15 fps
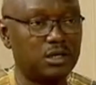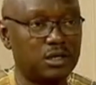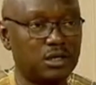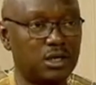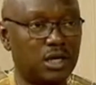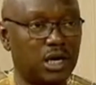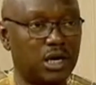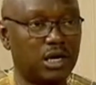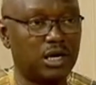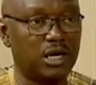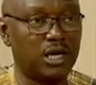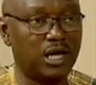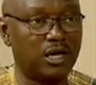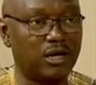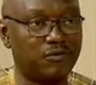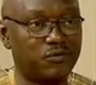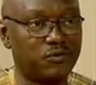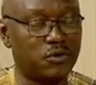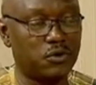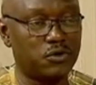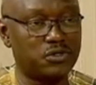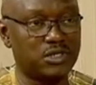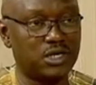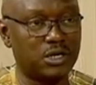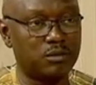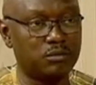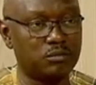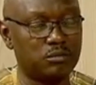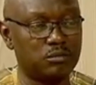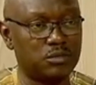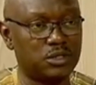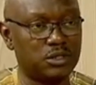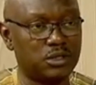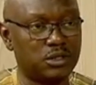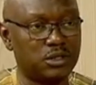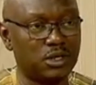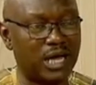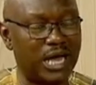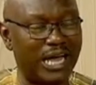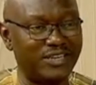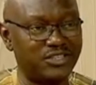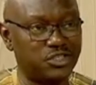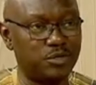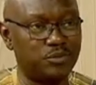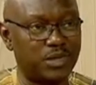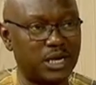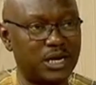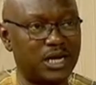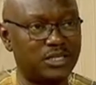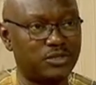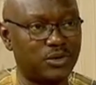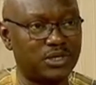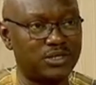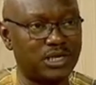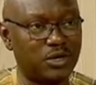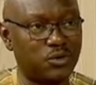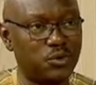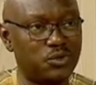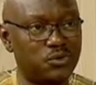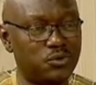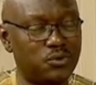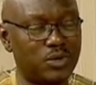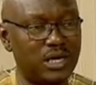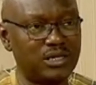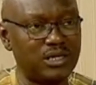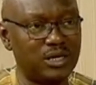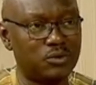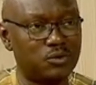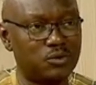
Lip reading: have caused the hardship that Nigerians are going through right now.